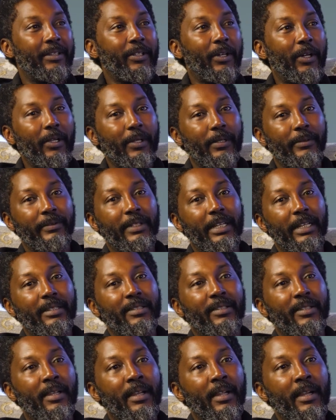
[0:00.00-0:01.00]
and all of
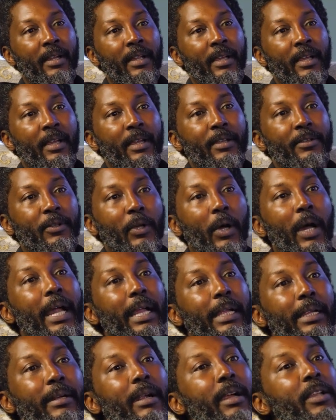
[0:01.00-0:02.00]
that. So
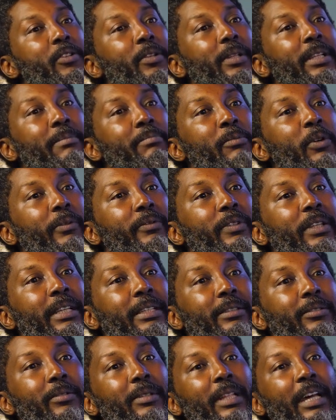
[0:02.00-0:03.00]
I gradually moved
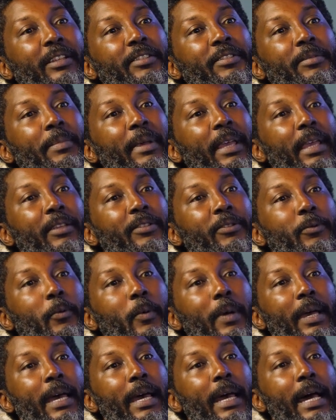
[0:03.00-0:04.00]
into that space
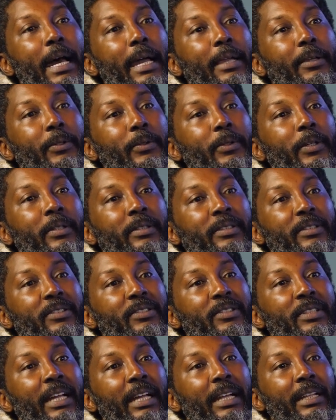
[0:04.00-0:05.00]
where I could
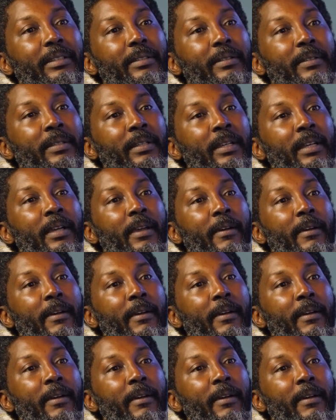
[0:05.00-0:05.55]
understand